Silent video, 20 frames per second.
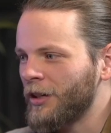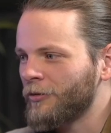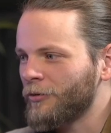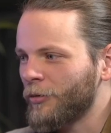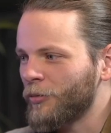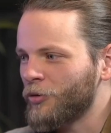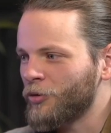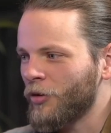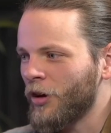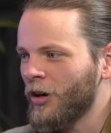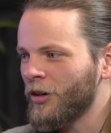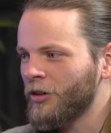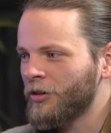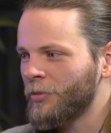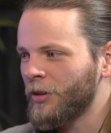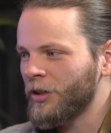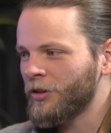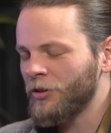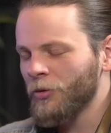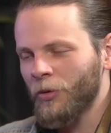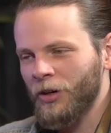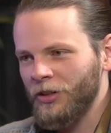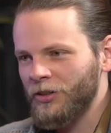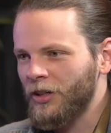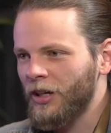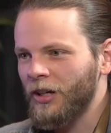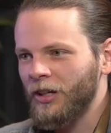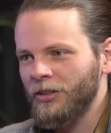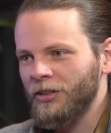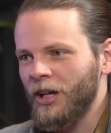from drugs because you want to
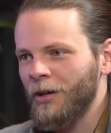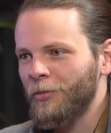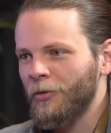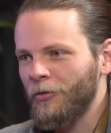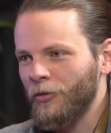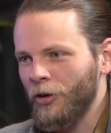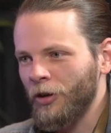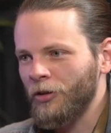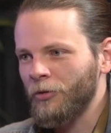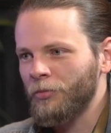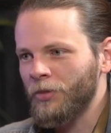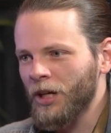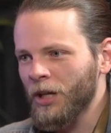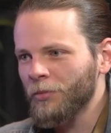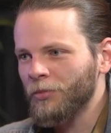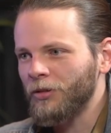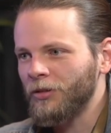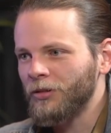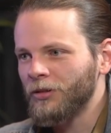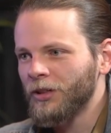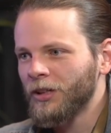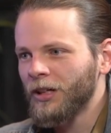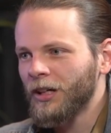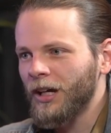set an example for other people.